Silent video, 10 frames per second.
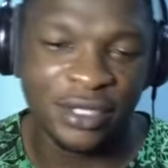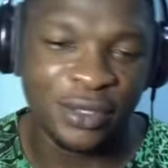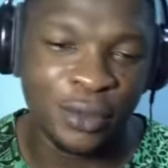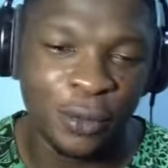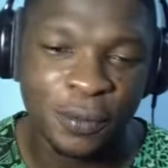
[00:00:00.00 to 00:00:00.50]

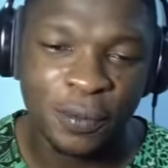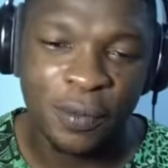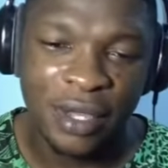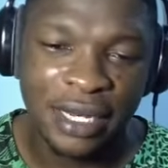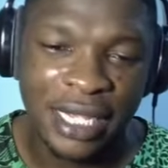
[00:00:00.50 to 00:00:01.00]
So
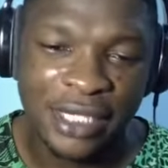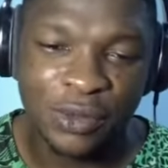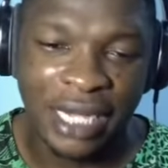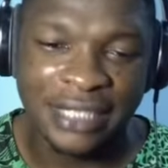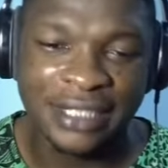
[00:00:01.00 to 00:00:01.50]
let's
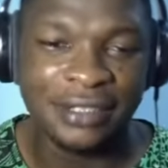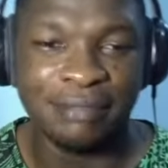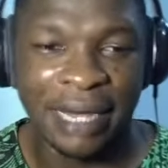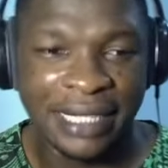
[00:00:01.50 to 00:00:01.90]
look at my